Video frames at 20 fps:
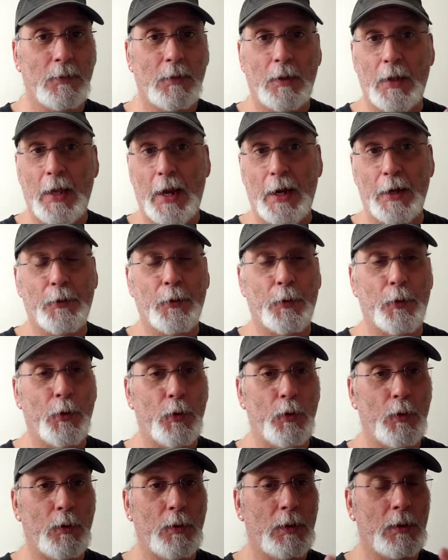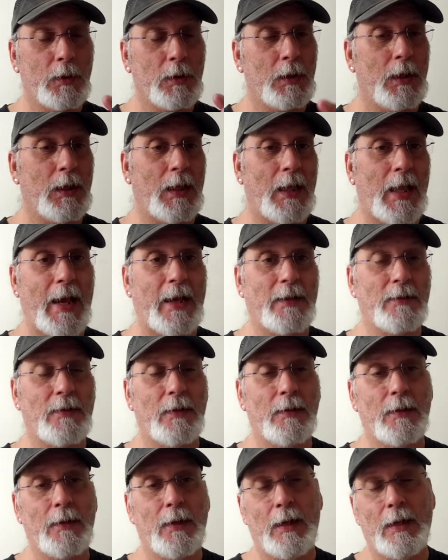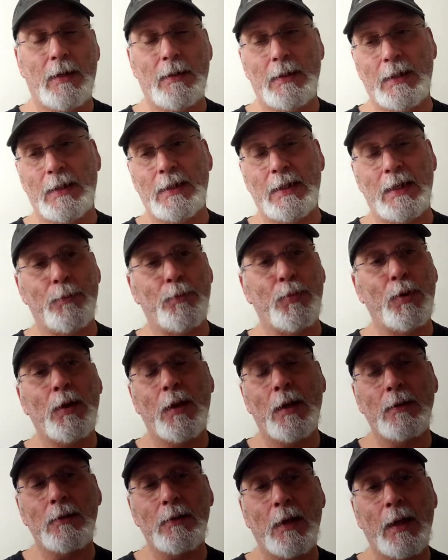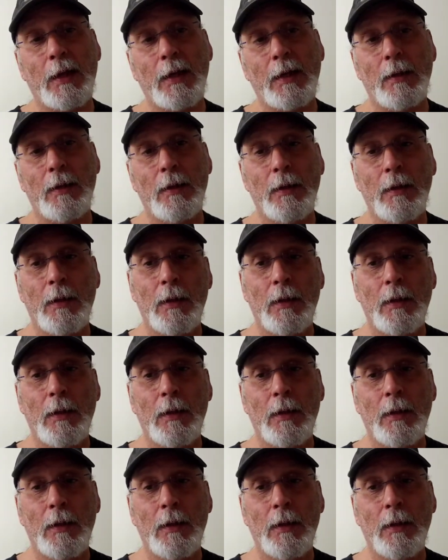Nicrew Classic LED Plus light,